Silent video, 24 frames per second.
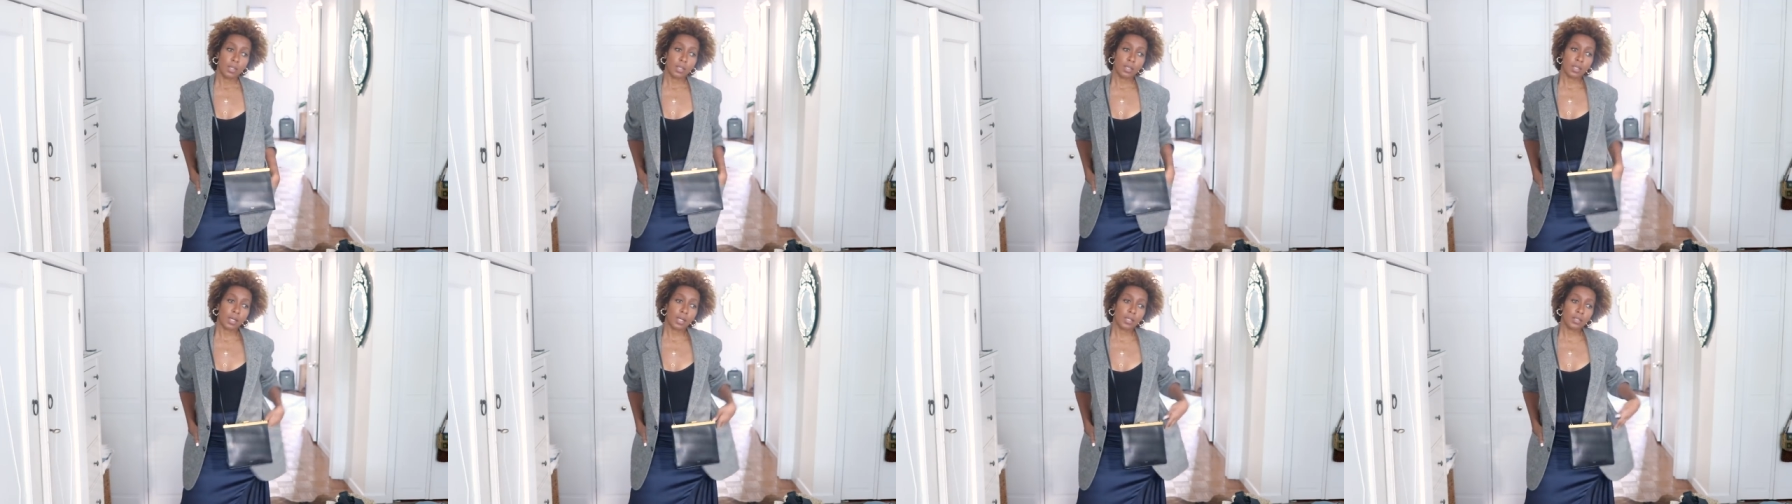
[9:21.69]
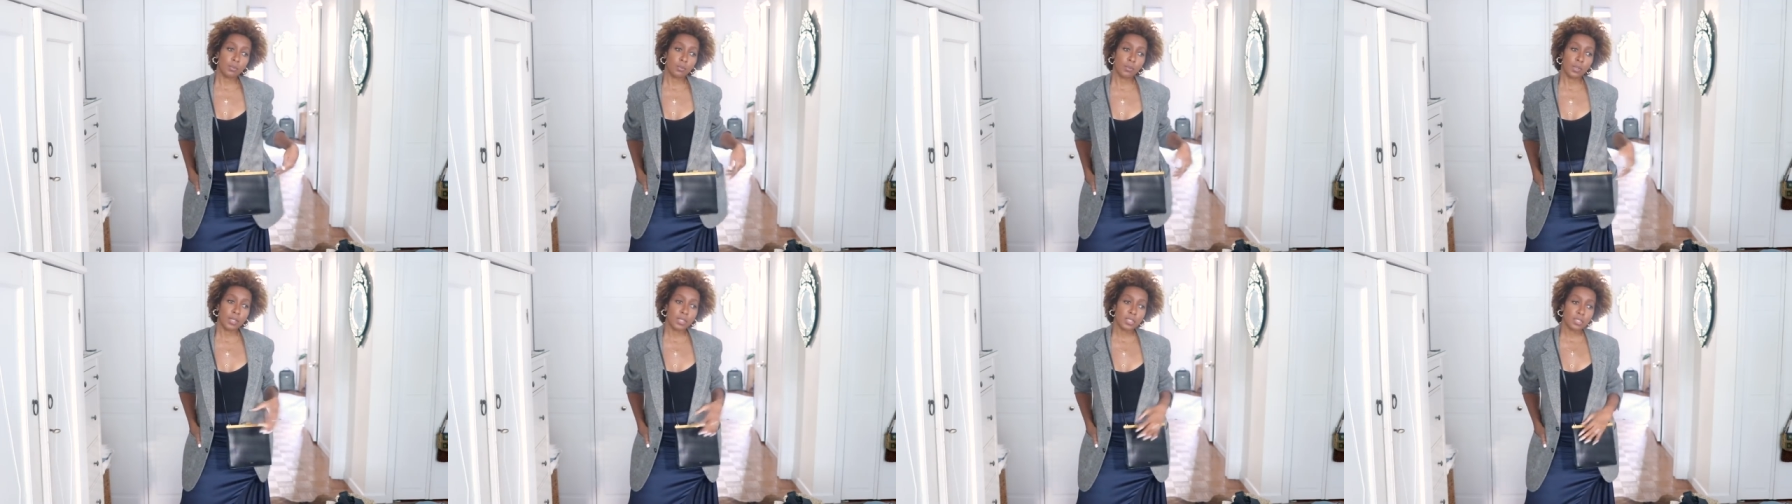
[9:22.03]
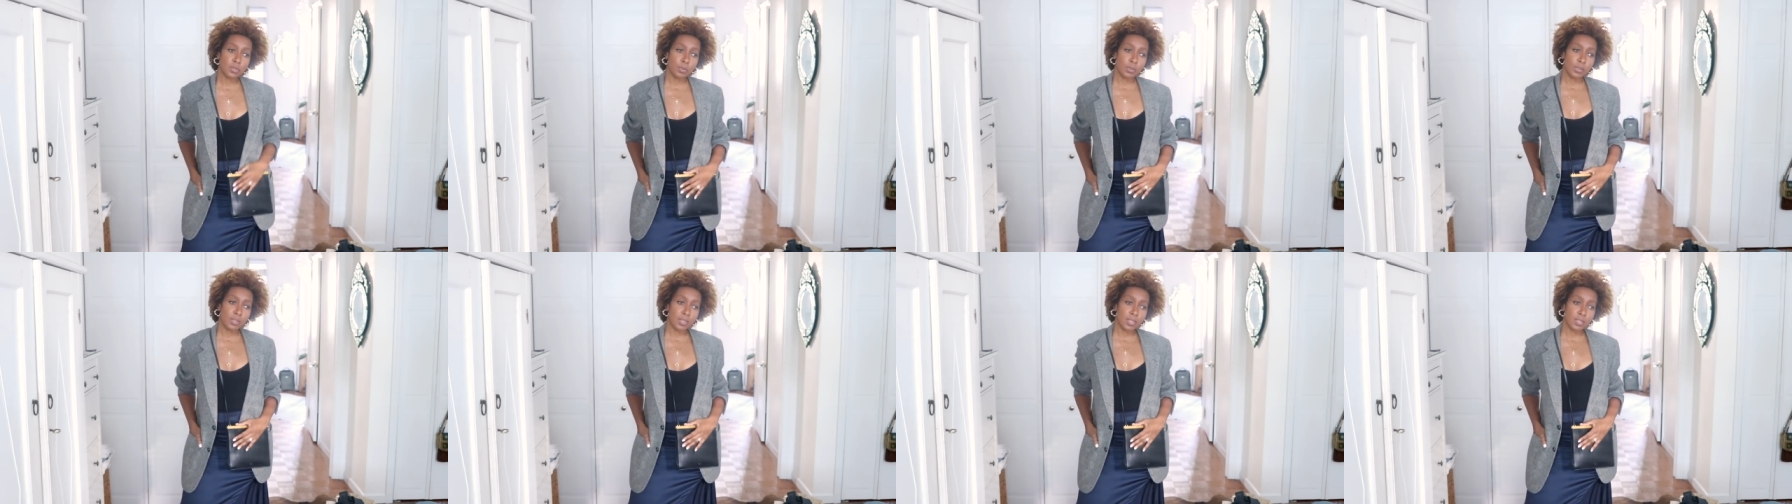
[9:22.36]
kind of
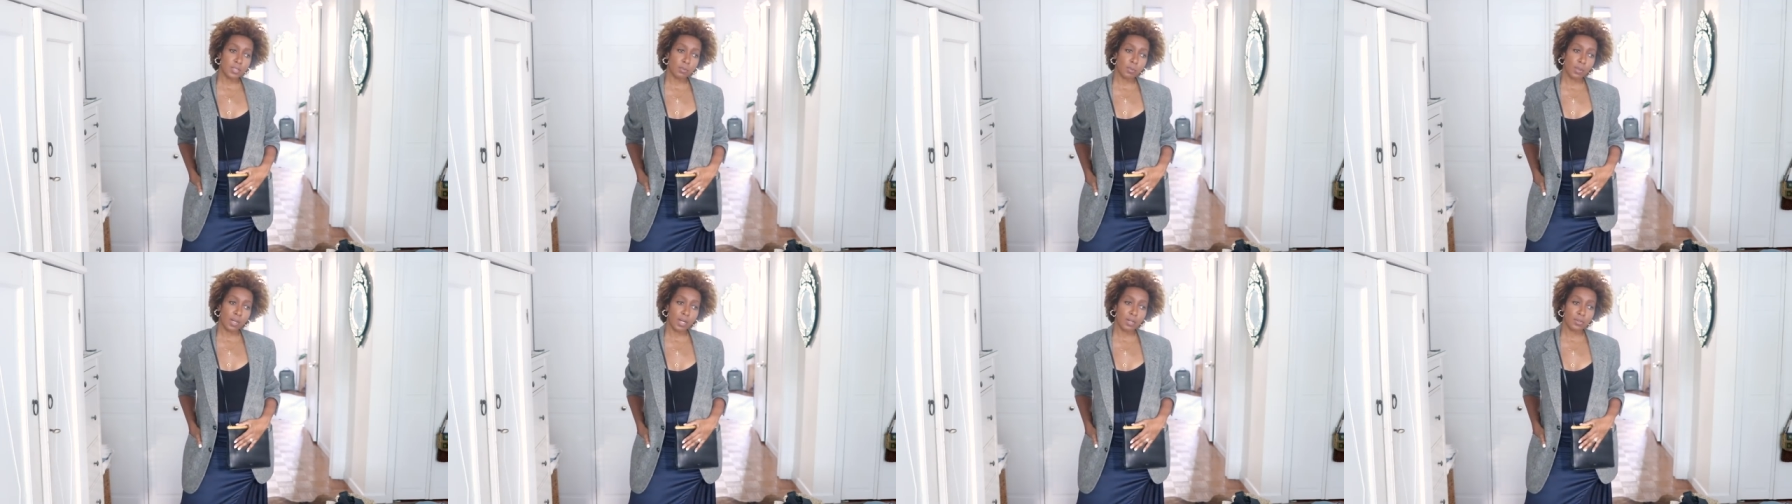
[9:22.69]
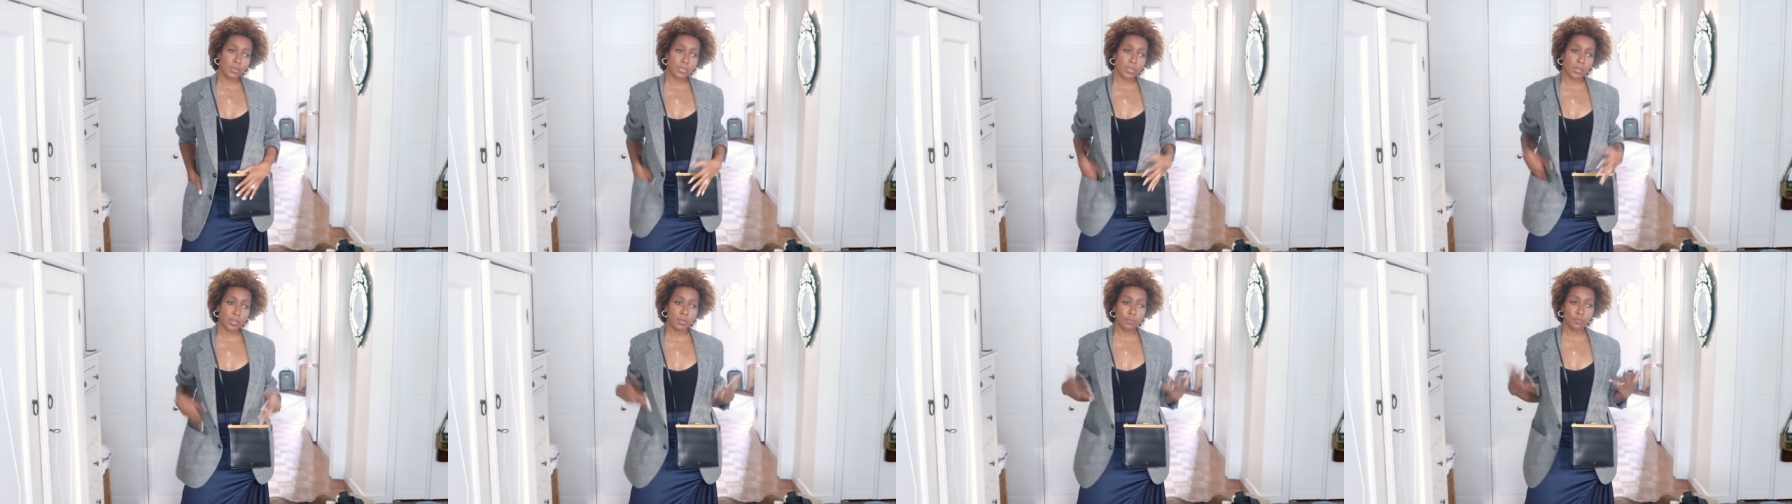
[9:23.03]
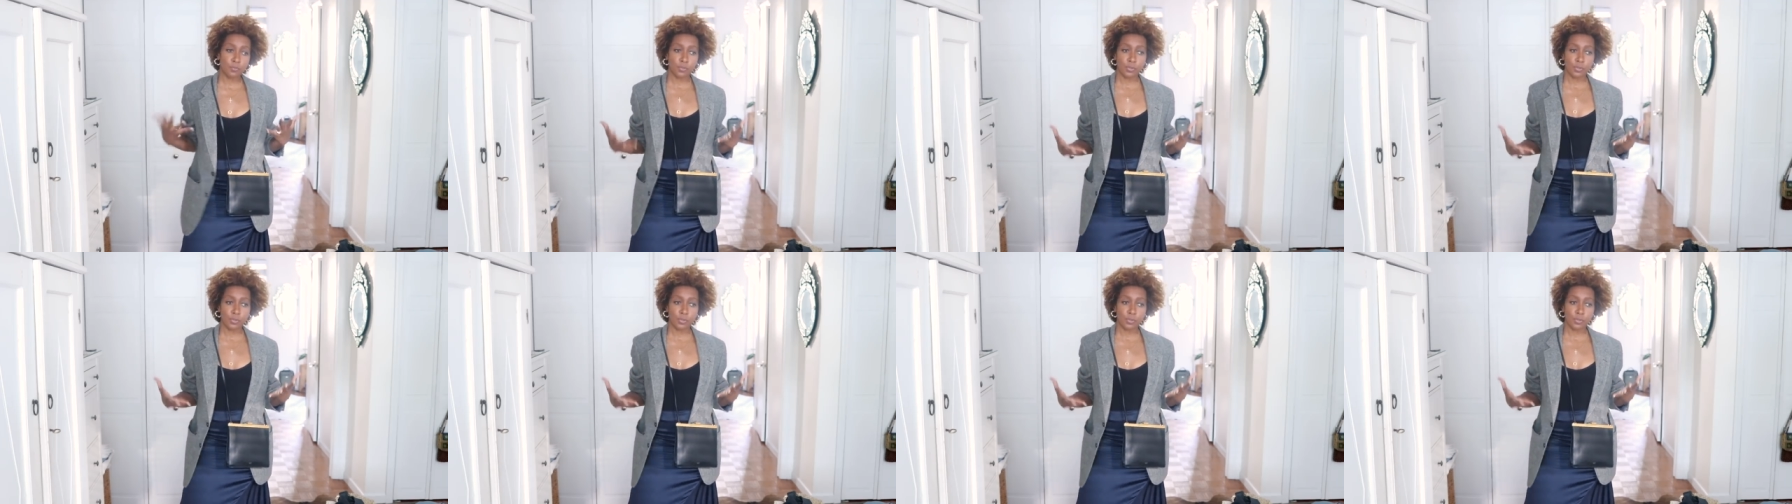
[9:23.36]
works with it as well. So it